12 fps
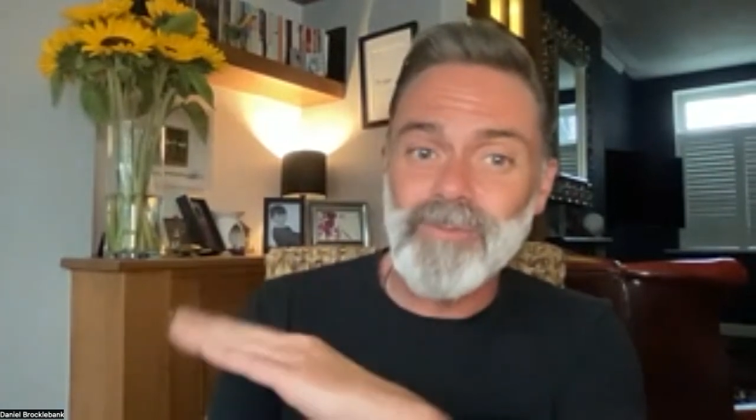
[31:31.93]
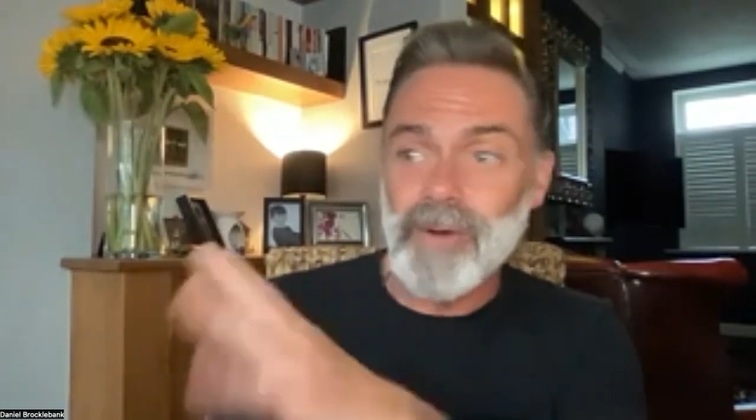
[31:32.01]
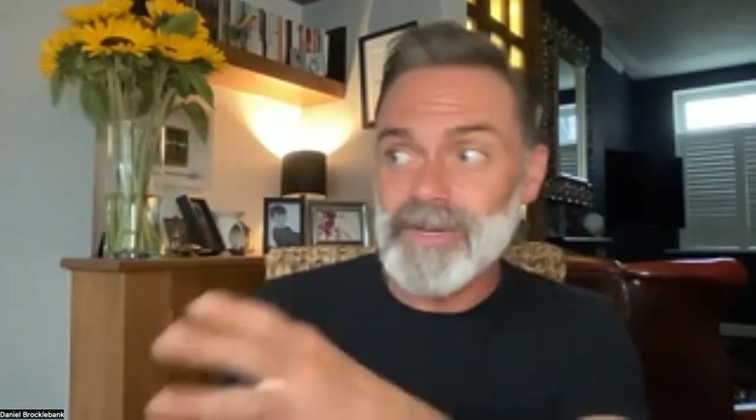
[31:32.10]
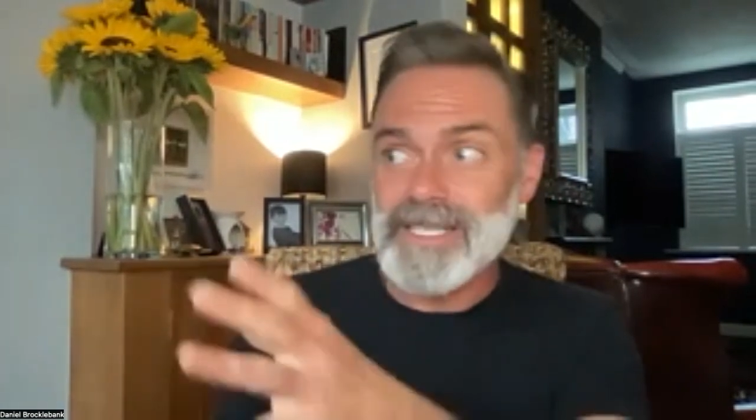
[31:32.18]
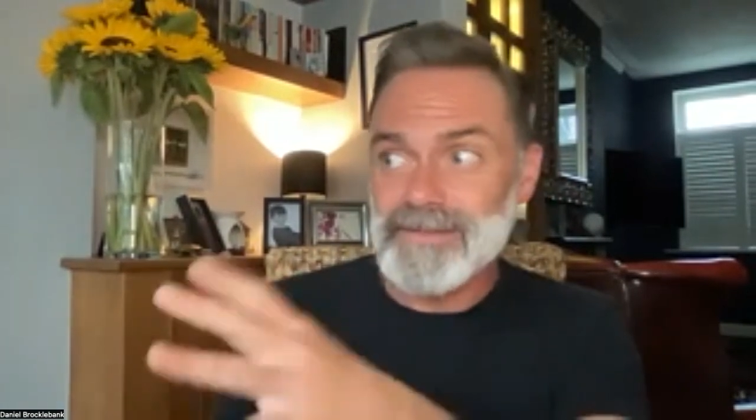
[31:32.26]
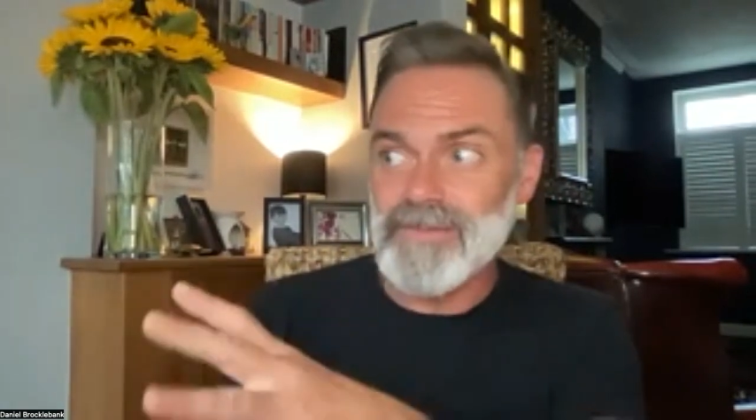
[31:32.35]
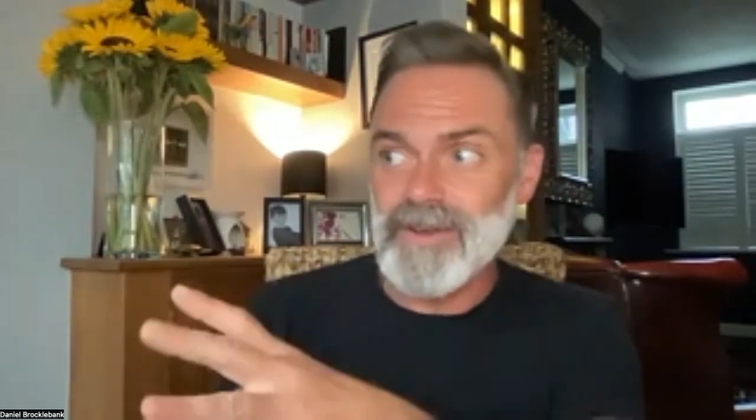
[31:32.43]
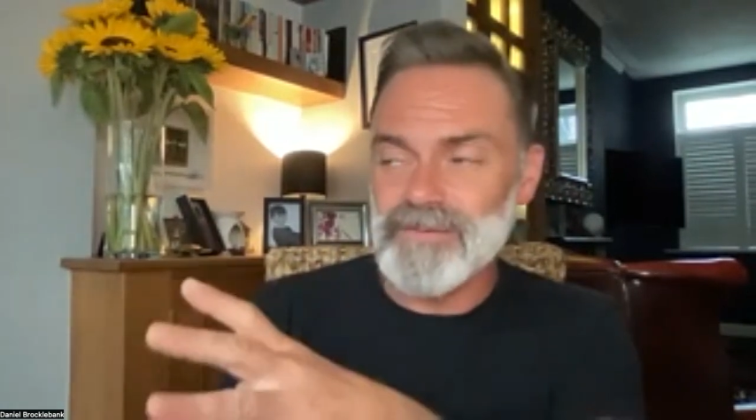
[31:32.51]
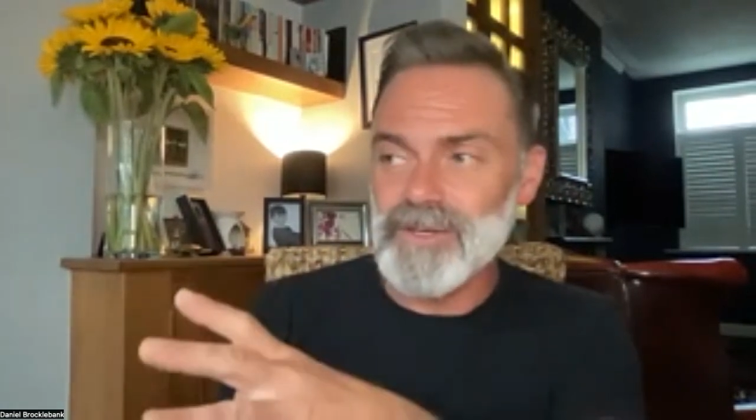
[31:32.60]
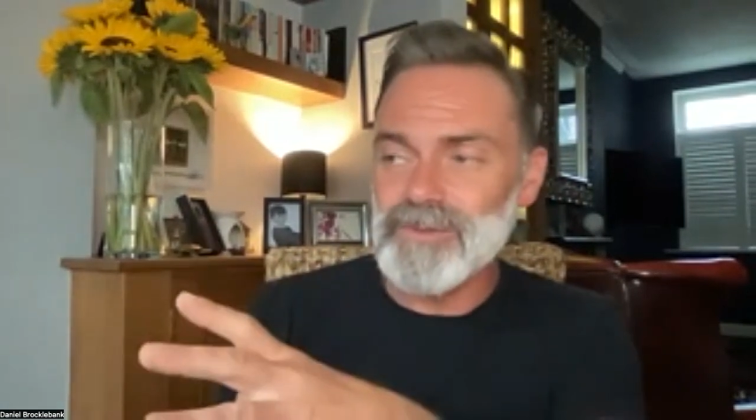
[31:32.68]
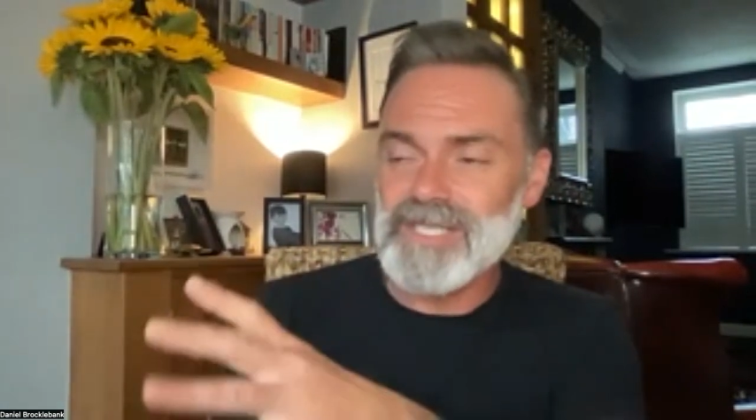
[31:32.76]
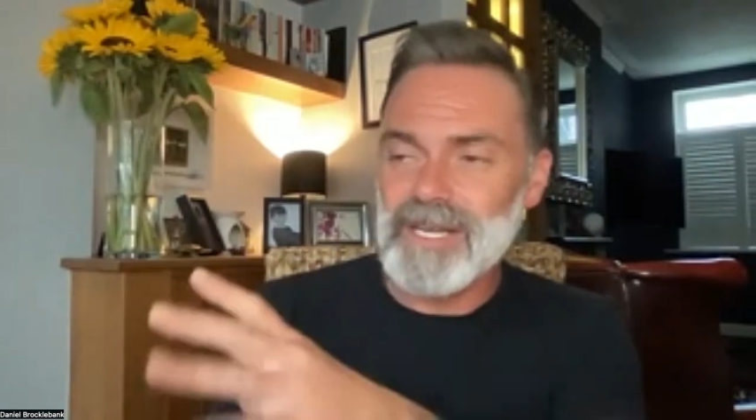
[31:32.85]
well, with a
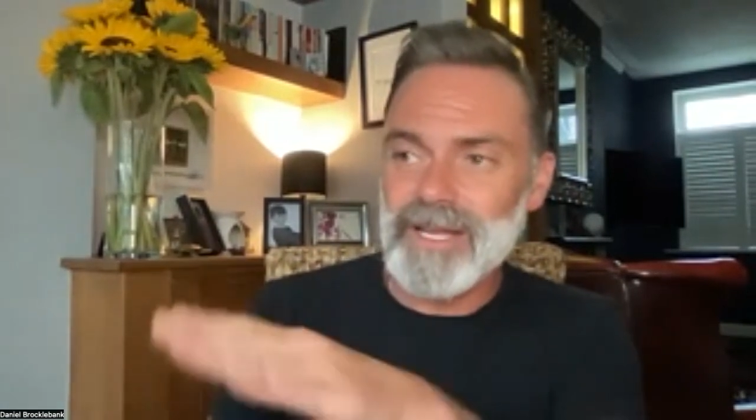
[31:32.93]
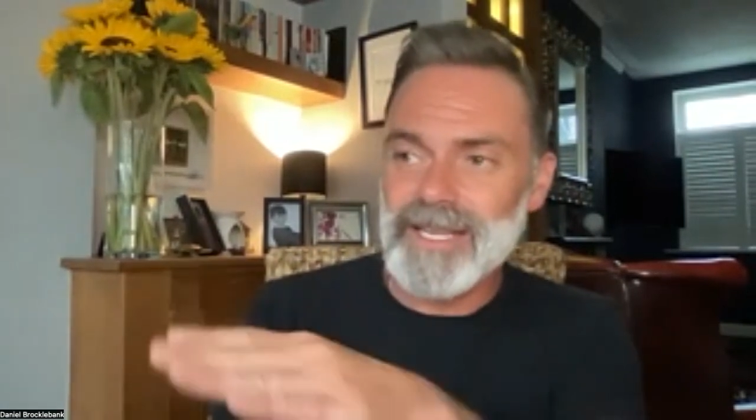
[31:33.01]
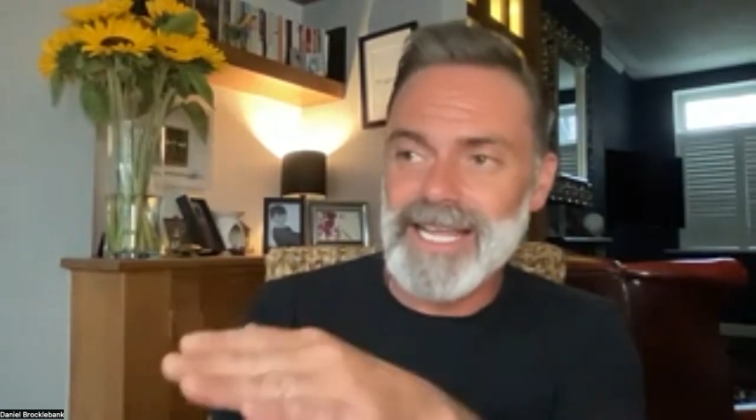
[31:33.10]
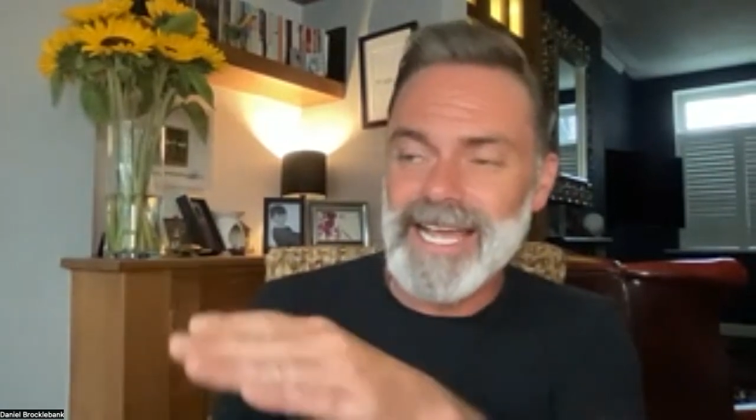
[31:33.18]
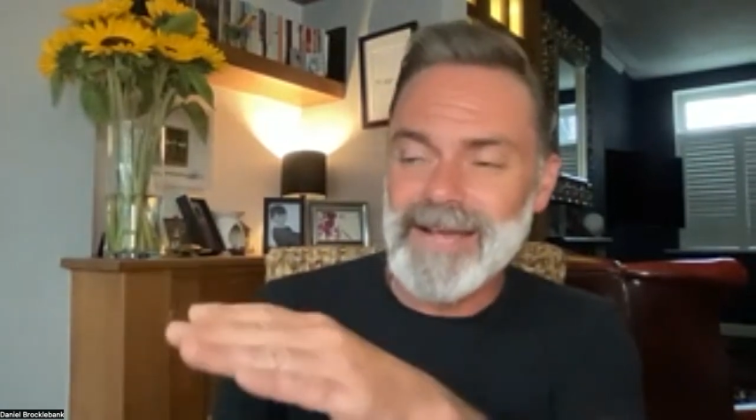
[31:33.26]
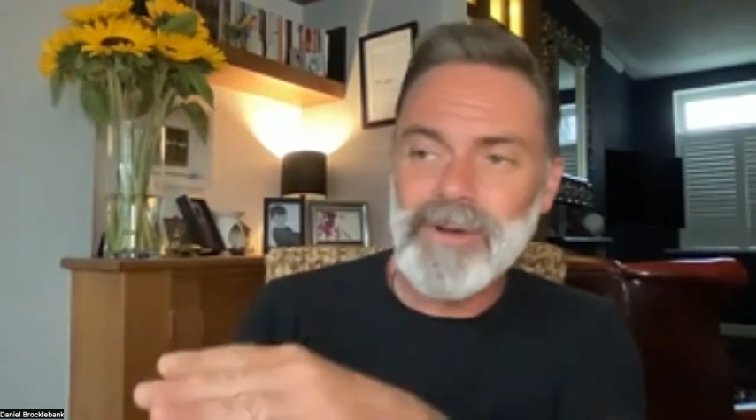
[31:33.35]
few stuntmen there,